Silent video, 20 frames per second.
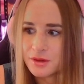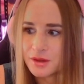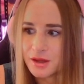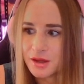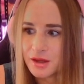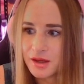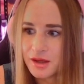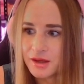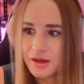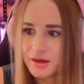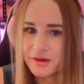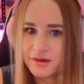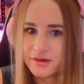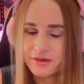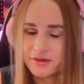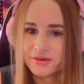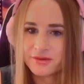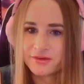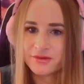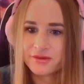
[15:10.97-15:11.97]

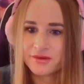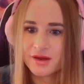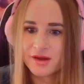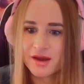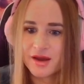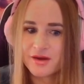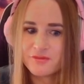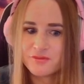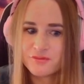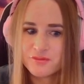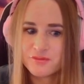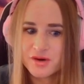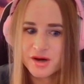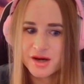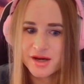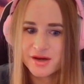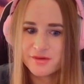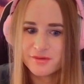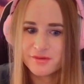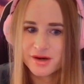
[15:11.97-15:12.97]
is a
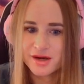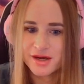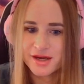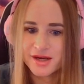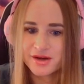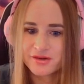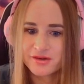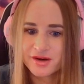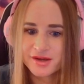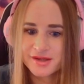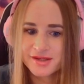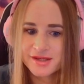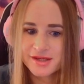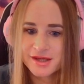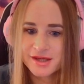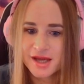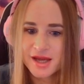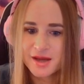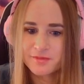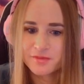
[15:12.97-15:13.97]
really, really interesting
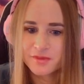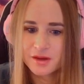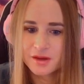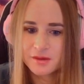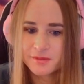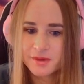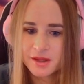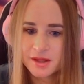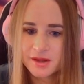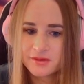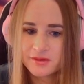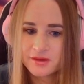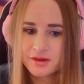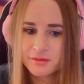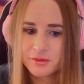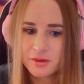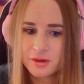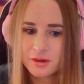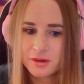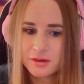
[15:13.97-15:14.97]
game. Can I bet less than
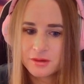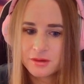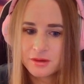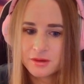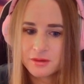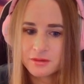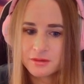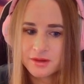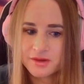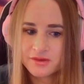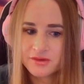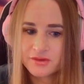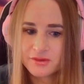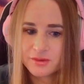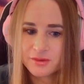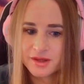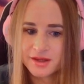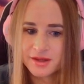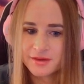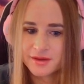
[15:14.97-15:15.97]
$1? Oh, let's just
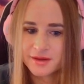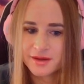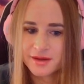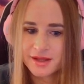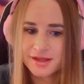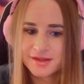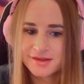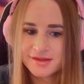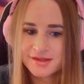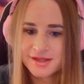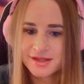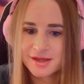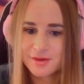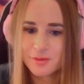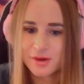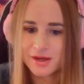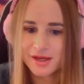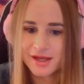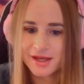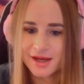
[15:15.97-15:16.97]
quickly
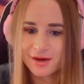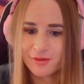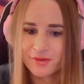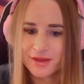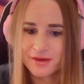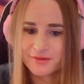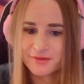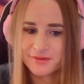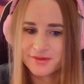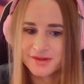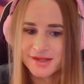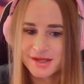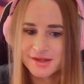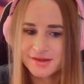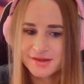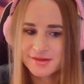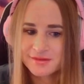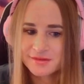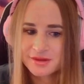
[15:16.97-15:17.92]
kill off that 50 cents.